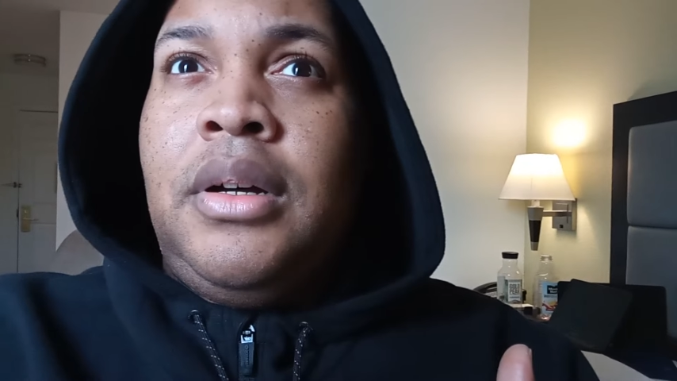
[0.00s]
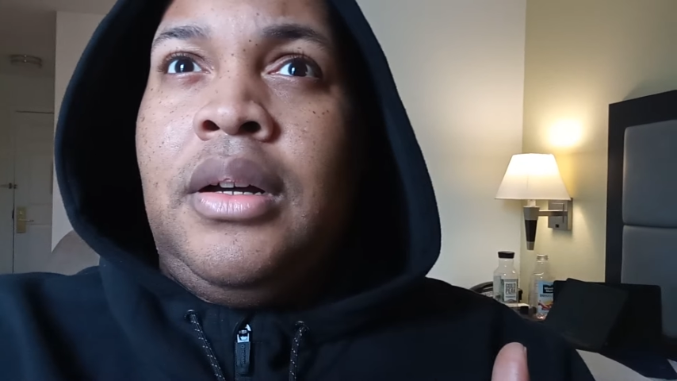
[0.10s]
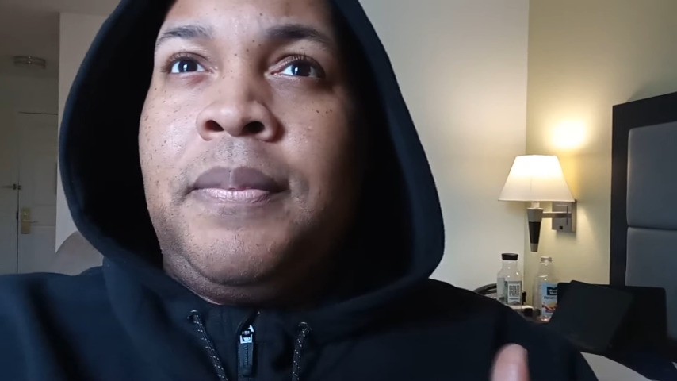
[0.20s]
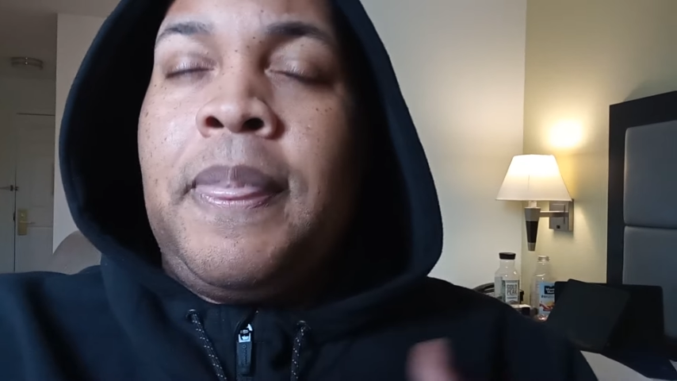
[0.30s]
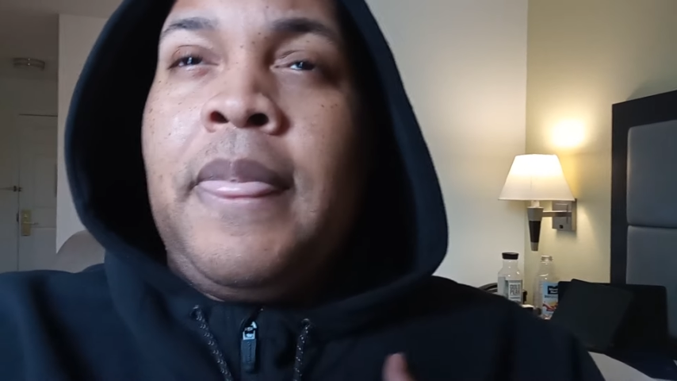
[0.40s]

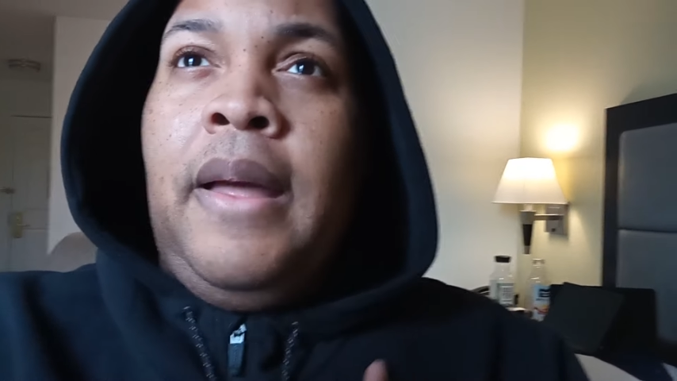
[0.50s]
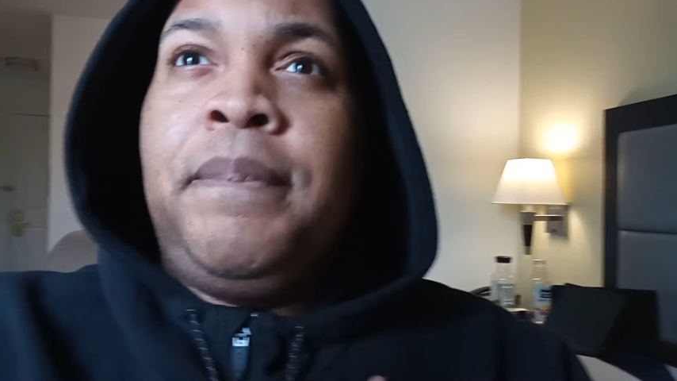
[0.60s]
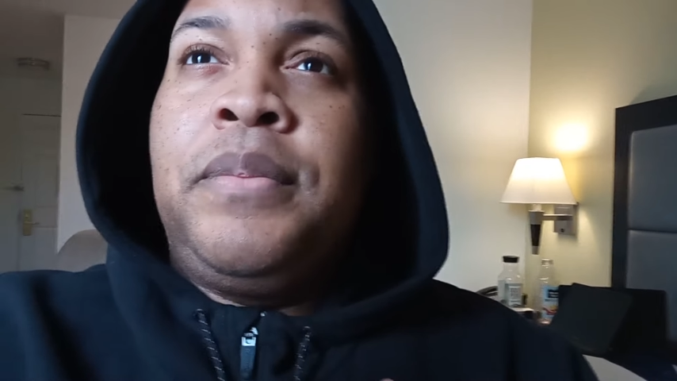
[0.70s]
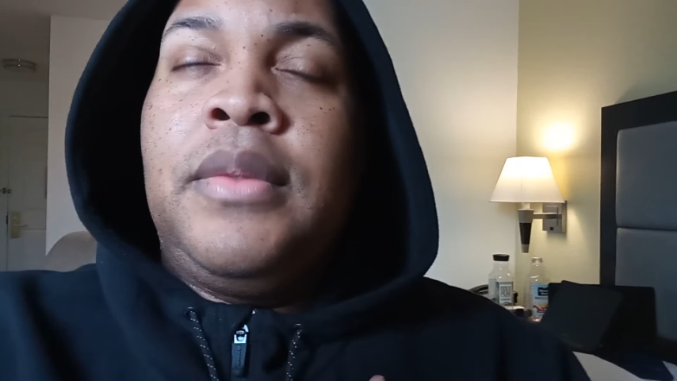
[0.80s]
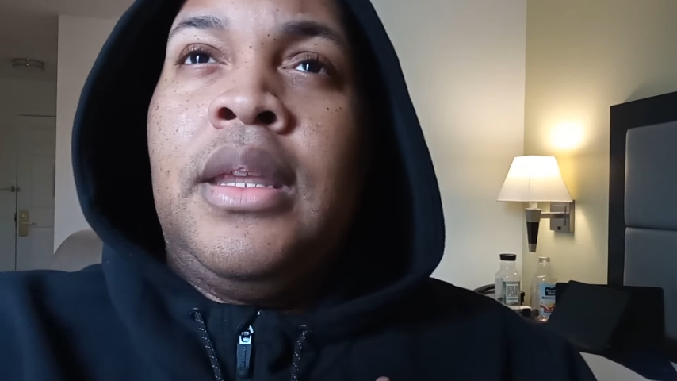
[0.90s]
a
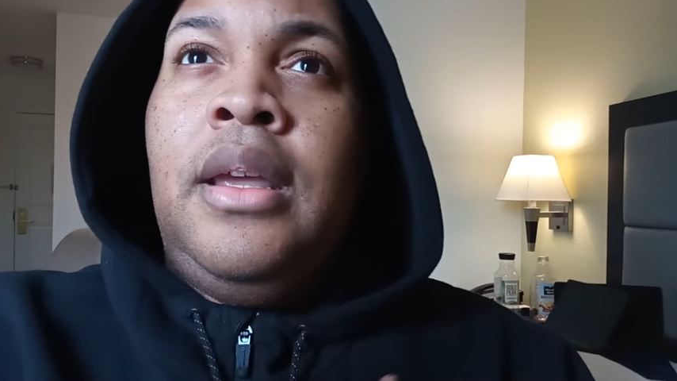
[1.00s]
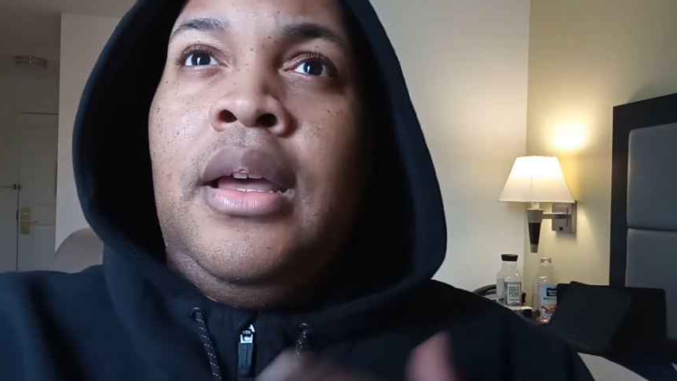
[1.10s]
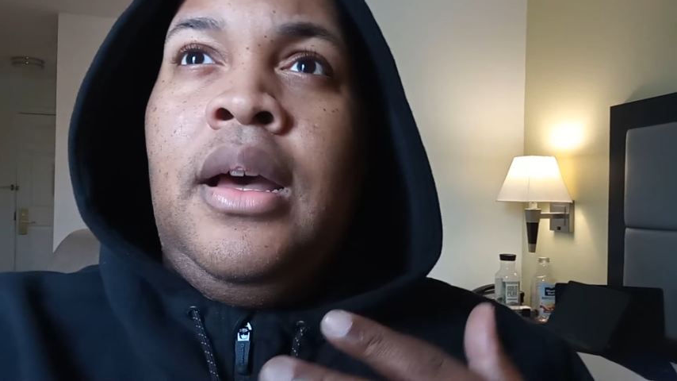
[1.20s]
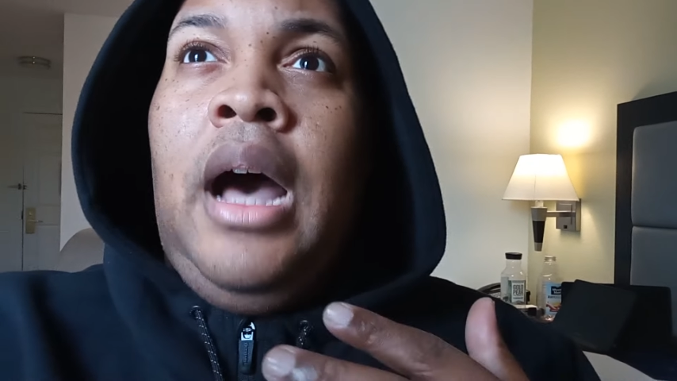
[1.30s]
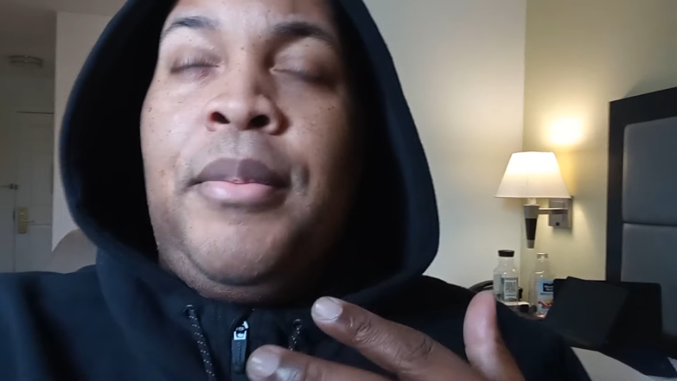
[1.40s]

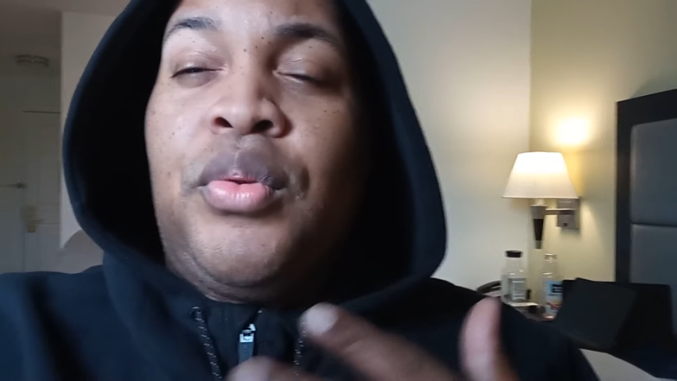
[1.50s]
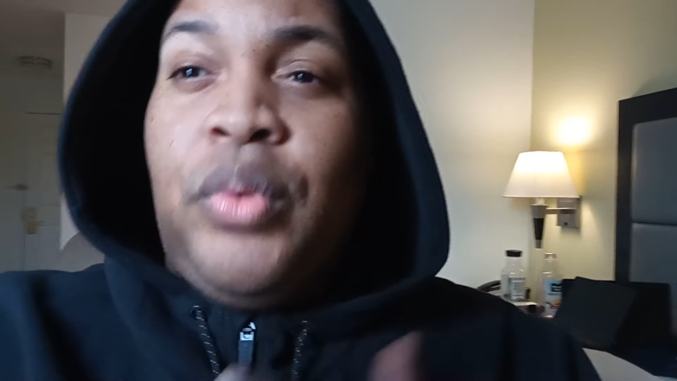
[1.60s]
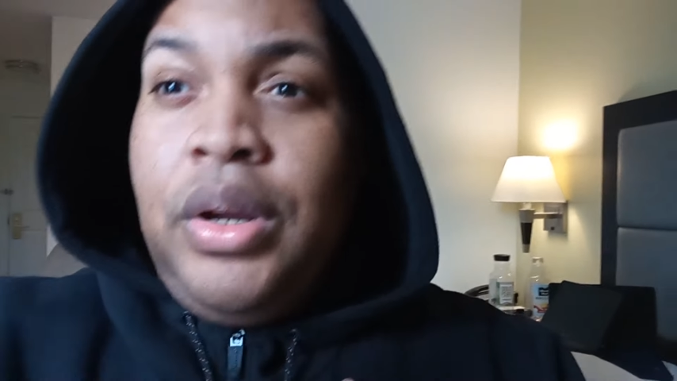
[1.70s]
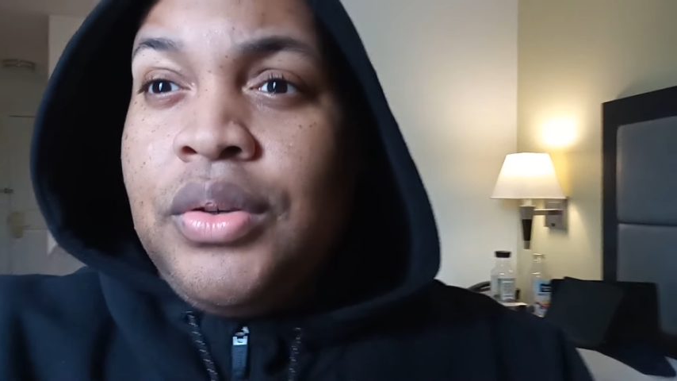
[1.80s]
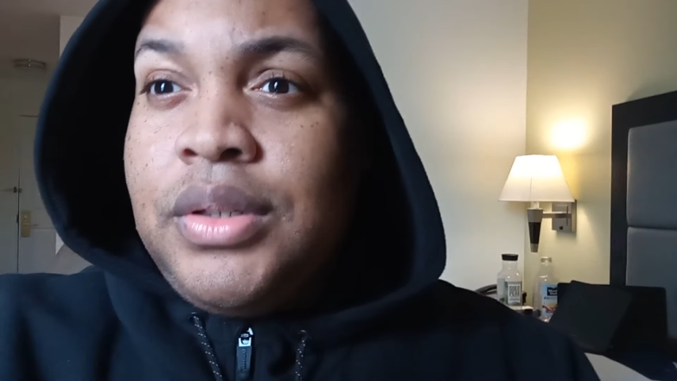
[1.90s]
I'm a
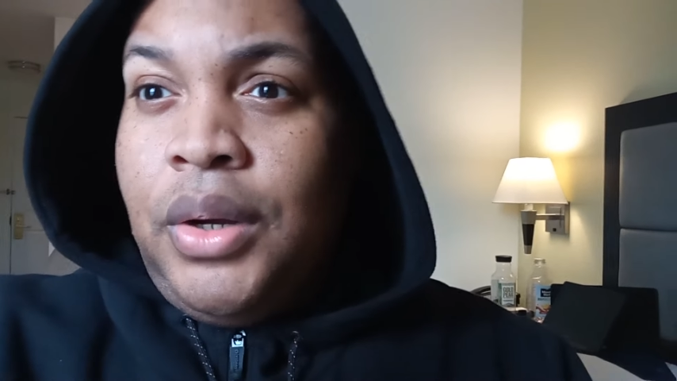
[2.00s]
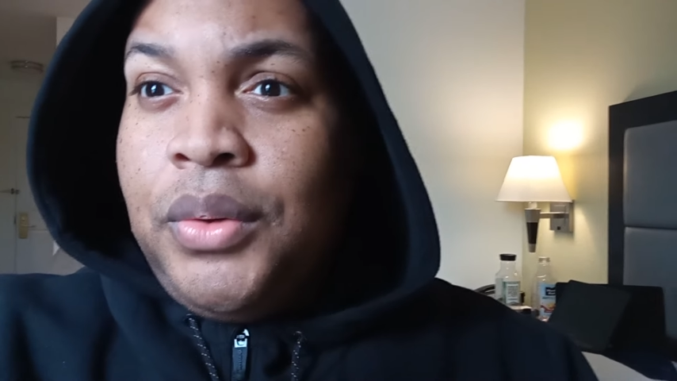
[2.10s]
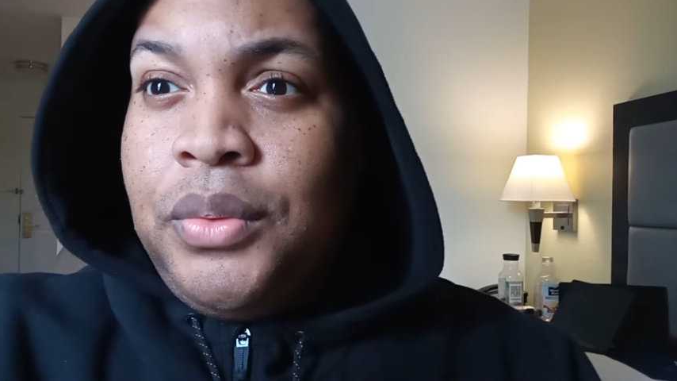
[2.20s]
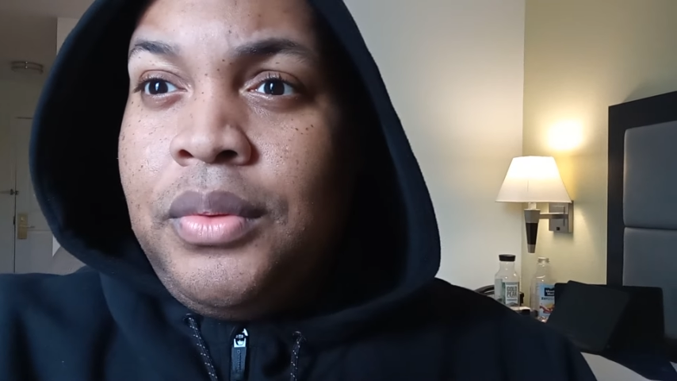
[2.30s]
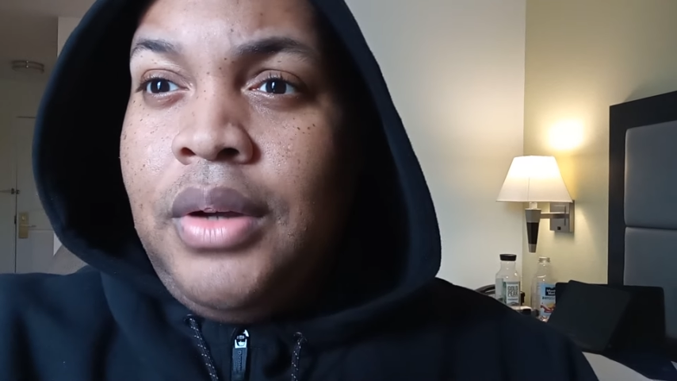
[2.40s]
real
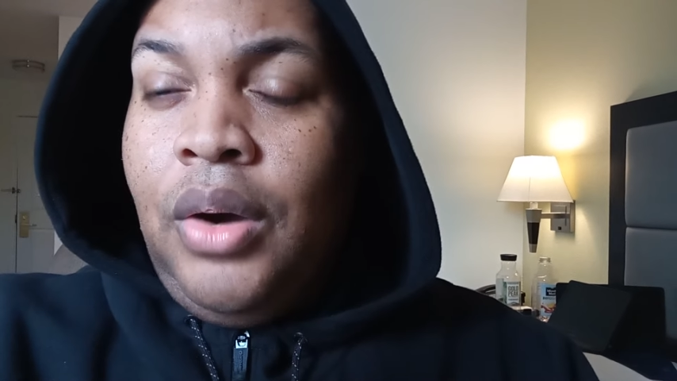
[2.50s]
soul,